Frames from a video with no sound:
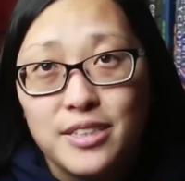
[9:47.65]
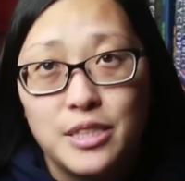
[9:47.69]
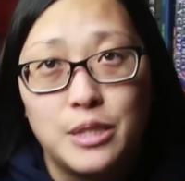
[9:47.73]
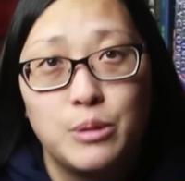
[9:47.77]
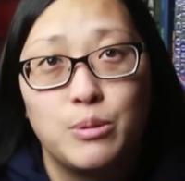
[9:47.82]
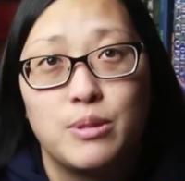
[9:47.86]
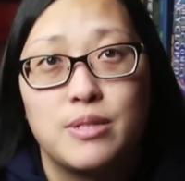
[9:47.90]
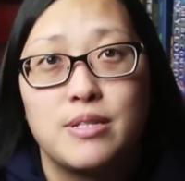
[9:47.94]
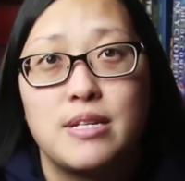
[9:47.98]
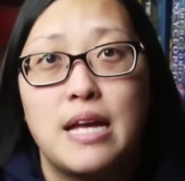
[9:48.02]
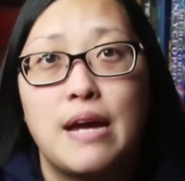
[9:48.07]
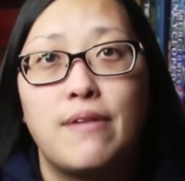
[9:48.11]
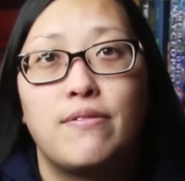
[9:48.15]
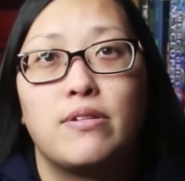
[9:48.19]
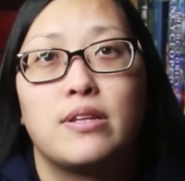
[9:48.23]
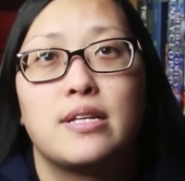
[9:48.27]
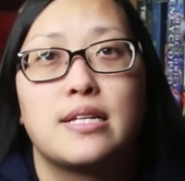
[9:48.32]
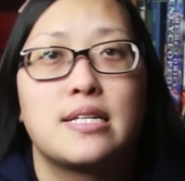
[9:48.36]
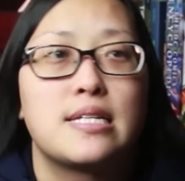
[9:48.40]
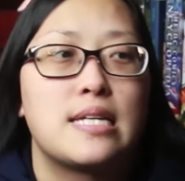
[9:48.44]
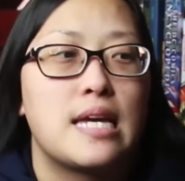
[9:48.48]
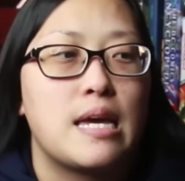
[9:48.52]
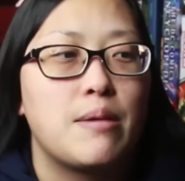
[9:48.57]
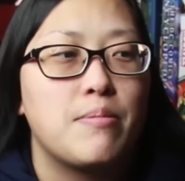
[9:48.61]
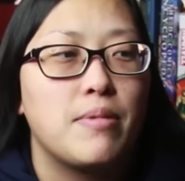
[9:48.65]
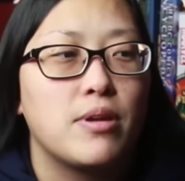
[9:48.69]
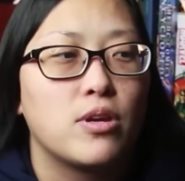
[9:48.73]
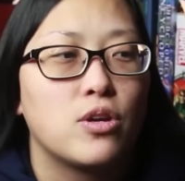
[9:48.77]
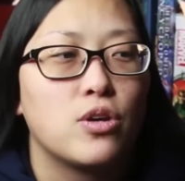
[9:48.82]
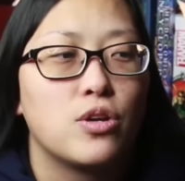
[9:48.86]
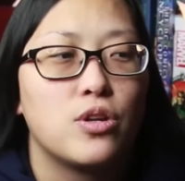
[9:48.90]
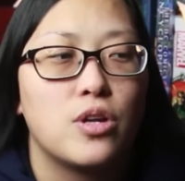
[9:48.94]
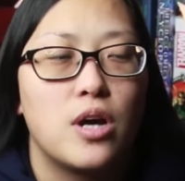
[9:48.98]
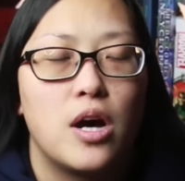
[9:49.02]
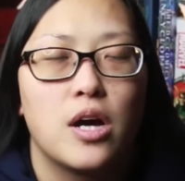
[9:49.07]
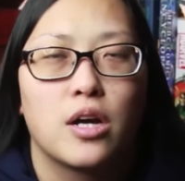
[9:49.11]
She was never the same and
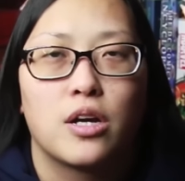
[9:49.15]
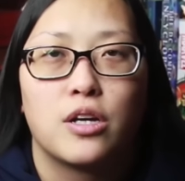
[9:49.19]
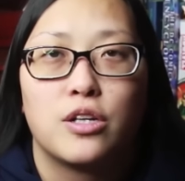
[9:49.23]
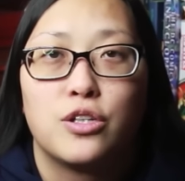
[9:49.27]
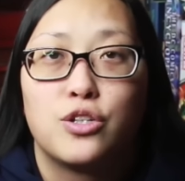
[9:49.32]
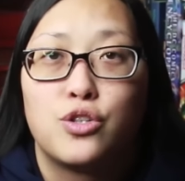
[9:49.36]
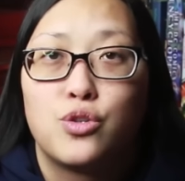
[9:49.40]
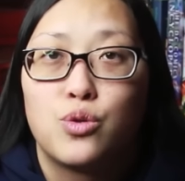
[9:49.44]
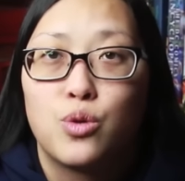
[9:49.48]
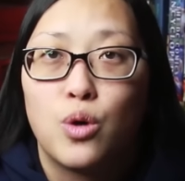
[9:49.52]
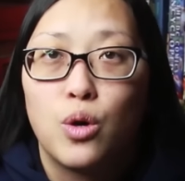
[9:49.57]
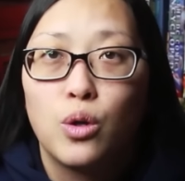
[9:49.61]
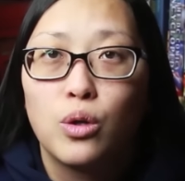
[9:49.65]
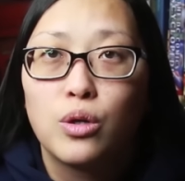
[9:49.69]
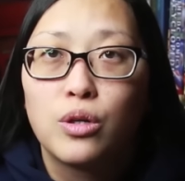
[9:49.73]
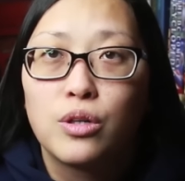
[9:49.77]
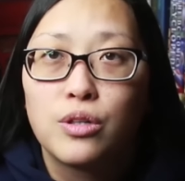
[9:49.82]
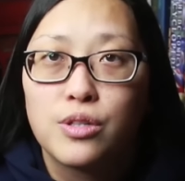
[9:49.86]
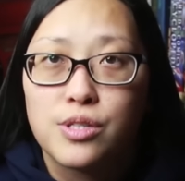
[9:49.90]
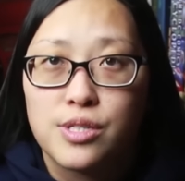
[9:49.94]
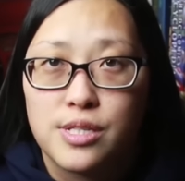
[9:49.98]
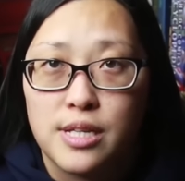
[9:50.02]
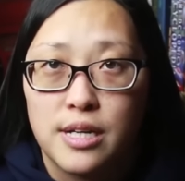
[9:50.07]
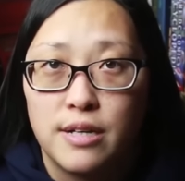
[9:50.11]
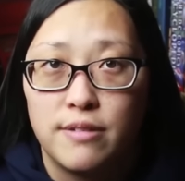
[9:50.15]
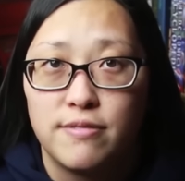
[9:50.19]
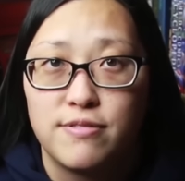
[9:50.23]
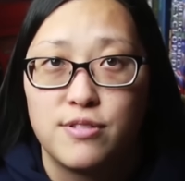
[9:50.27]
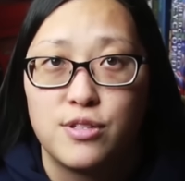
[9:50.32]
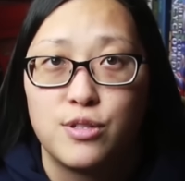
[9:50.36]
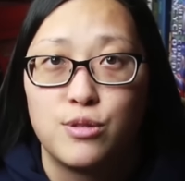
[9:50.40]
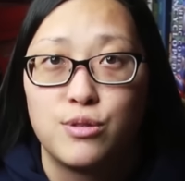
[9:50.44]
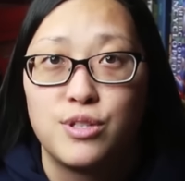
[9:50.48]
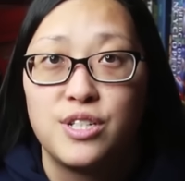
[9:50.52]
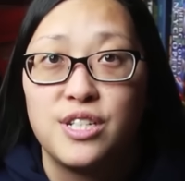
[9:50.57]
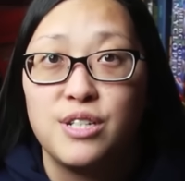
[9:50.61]
could not control herself,
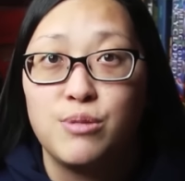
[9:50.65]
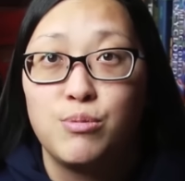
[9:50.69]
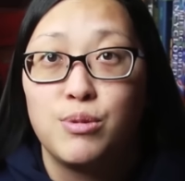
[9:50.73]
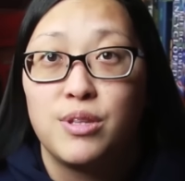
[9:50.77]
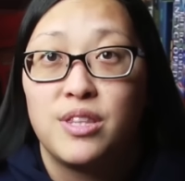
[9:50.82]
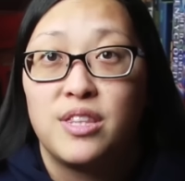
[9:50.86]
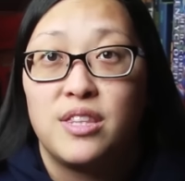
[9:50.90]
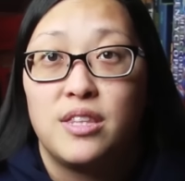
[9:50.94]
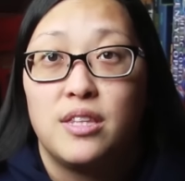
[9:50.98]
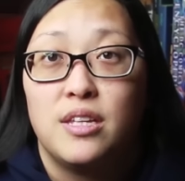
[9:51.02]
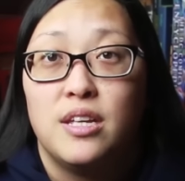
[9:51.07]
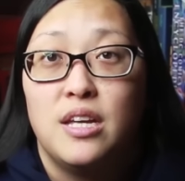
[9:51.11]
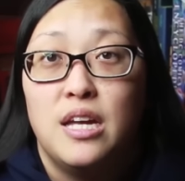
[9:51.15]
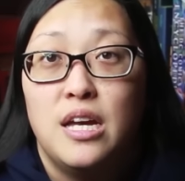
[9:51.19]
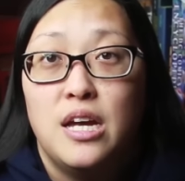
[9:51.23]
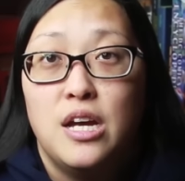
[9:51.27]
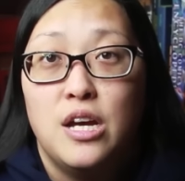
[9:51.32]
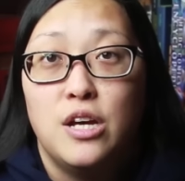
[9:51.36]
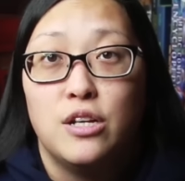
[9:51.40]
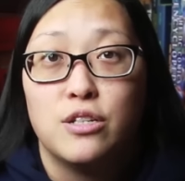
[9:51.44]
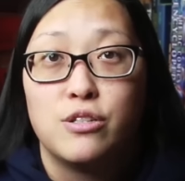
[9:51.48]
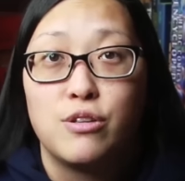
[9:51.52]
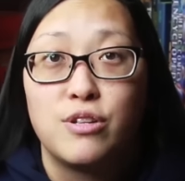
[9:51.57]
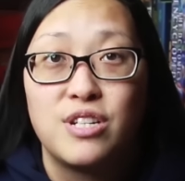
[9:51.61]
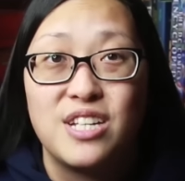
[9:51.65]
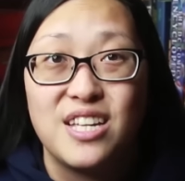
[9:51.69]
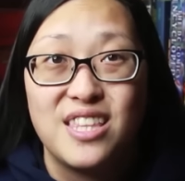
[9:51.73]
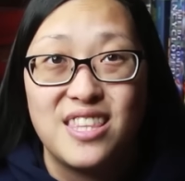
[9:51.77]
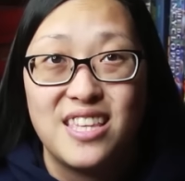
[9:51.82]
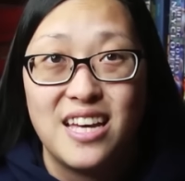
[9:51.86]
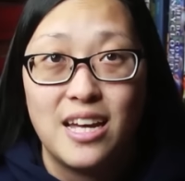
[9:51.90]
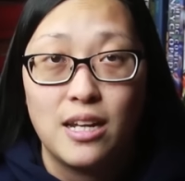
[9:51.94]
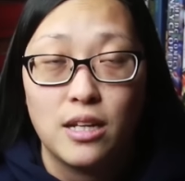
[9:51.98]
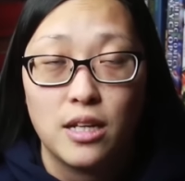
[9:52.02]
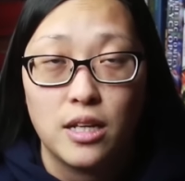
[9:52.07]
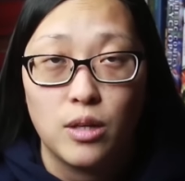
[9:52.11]
so she would So she
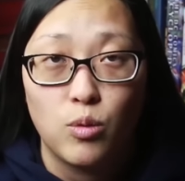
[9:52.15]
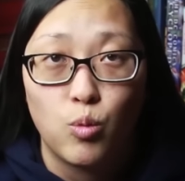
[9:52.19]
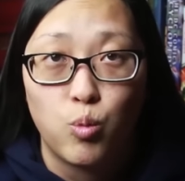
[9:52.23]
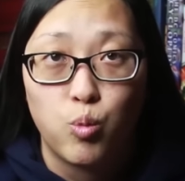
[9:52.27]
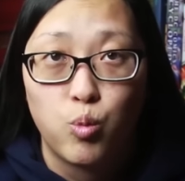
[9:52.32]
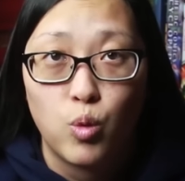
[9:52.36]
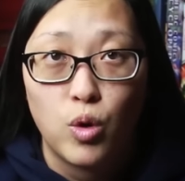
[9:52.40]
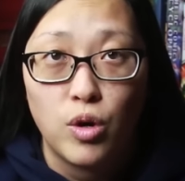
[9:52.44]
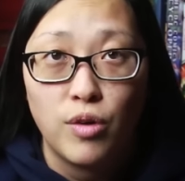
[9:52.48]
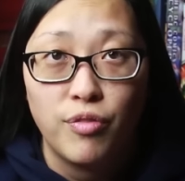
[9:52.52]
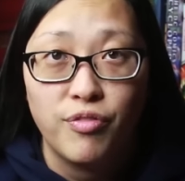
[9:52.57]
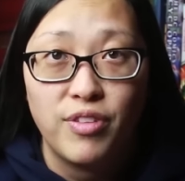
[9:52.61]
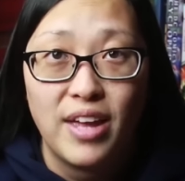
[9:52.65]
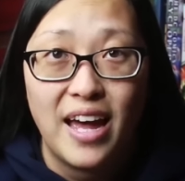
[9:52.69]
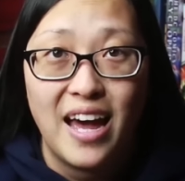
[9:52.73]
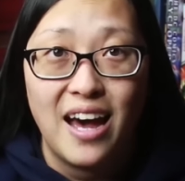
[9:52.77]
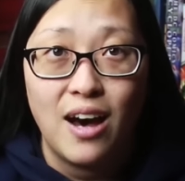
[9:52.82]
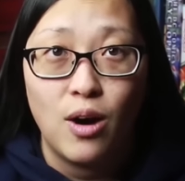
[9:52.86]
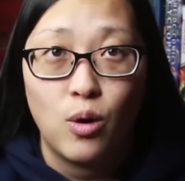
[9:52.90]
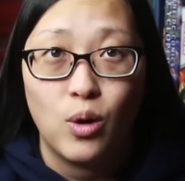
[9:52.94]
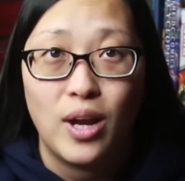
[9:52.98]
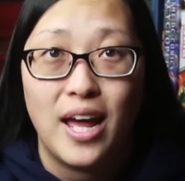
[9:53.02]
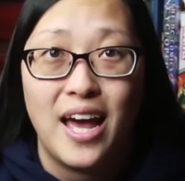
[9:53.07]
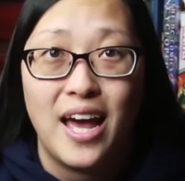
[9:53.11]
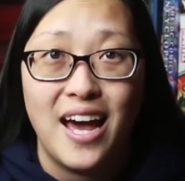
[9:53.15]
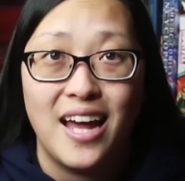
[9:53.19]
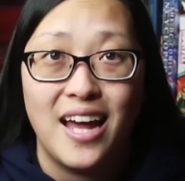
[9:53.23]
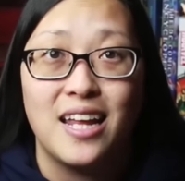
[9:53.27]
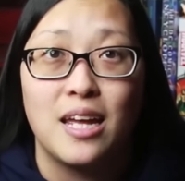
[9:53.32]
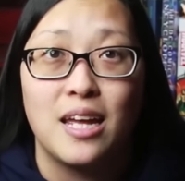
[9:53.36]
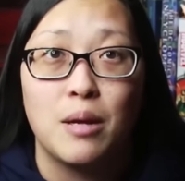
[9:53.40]
then wolfed out at